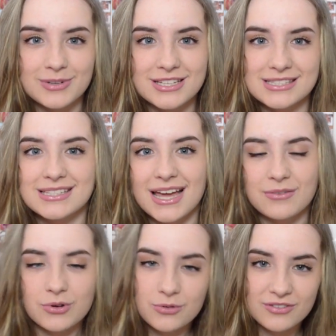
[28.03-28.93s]
Because it's
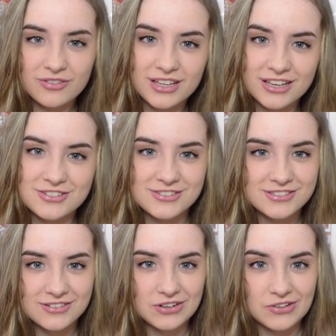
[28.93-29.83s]
kind of equivalent because you
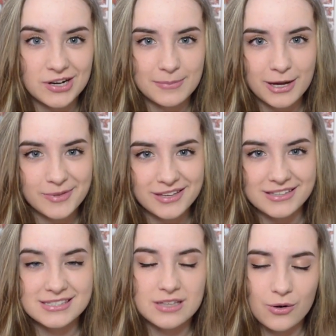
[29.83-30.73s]
still need to learn about
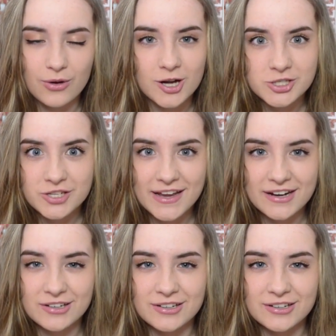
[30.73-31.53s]
me. So got you there.